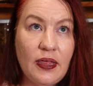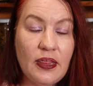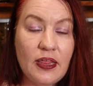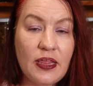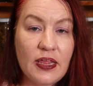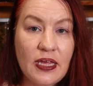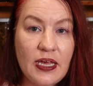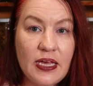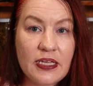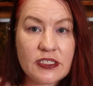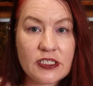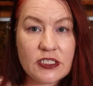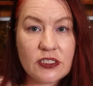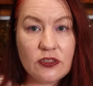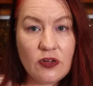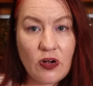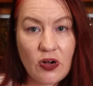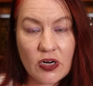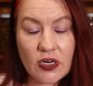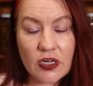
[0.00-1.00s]
it's
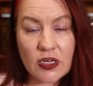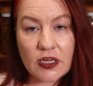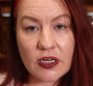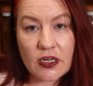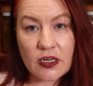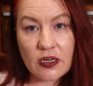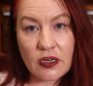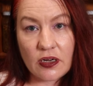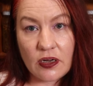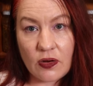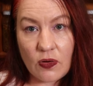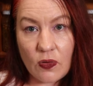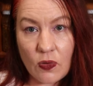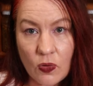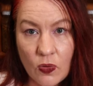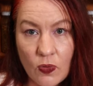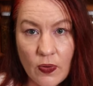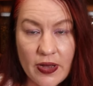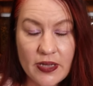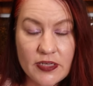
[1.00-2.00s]
not
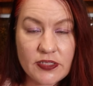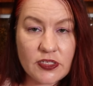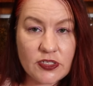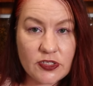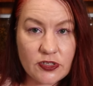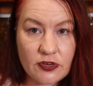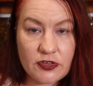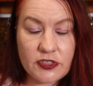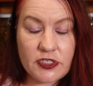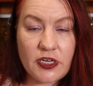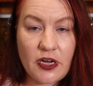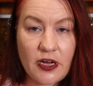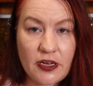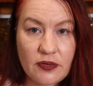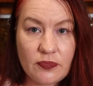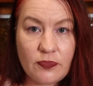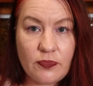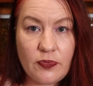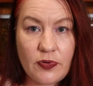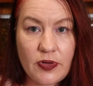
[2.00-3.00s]
always
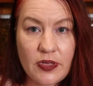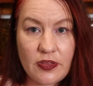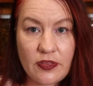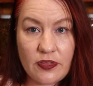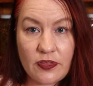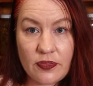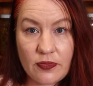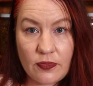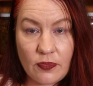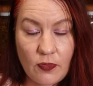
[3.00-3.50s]
associated with